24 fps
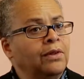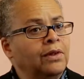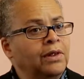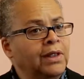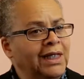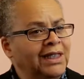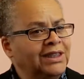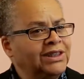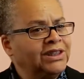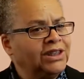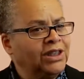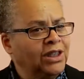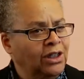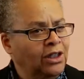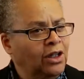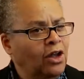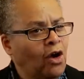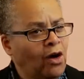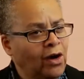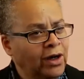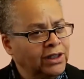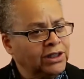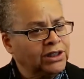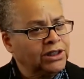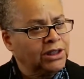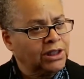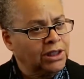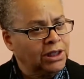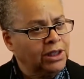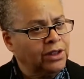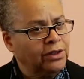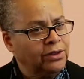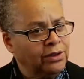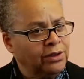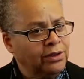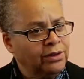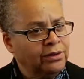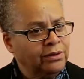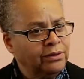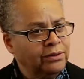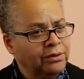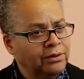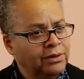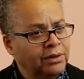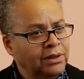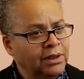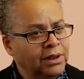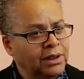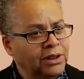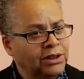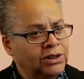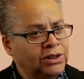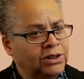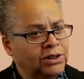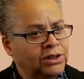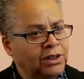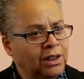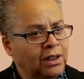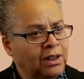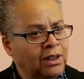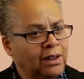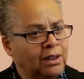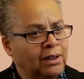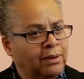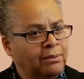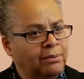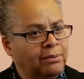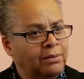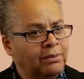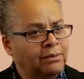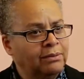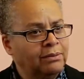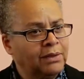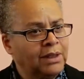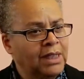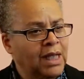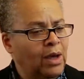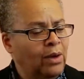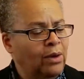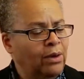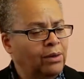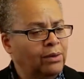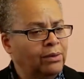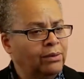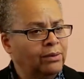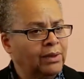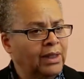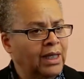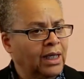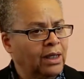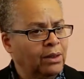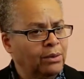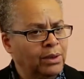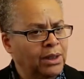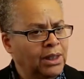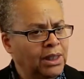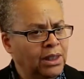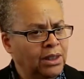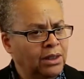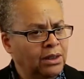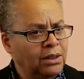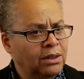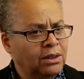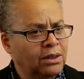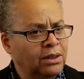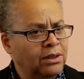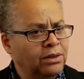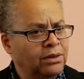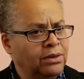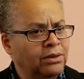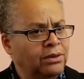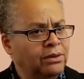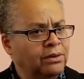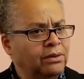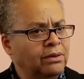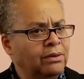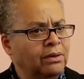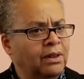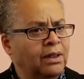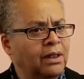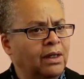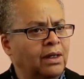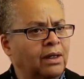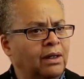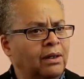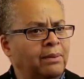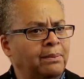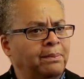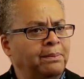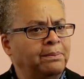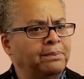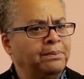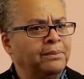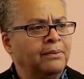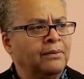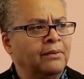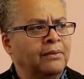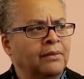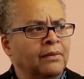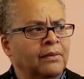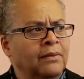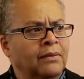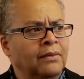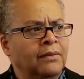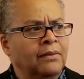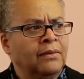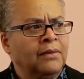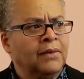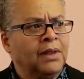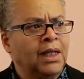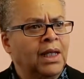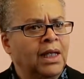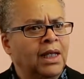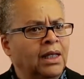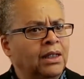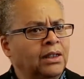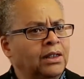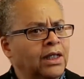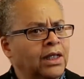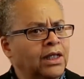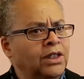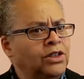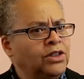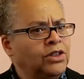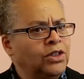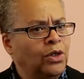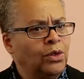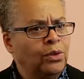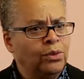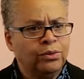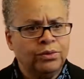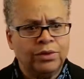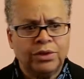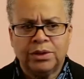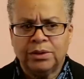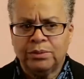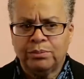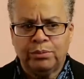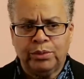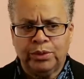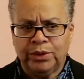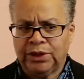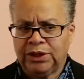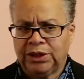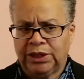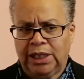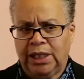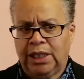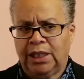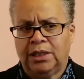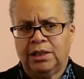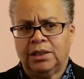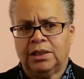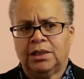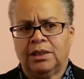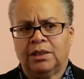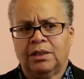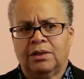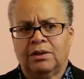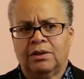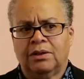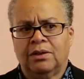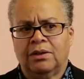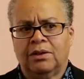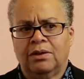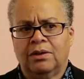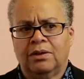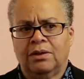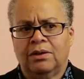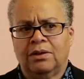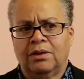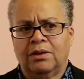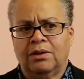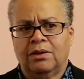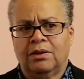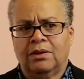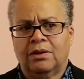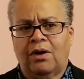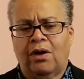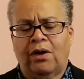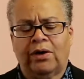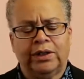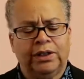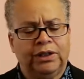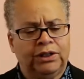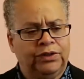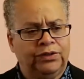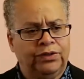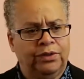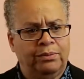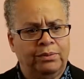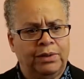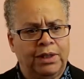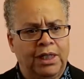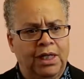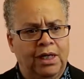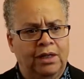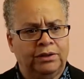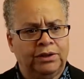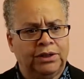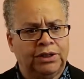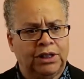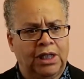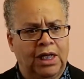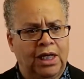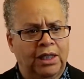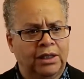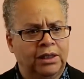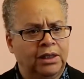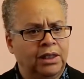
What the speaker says: It's the large theater. It's now Equity Theater. And they don't present artists from the outside.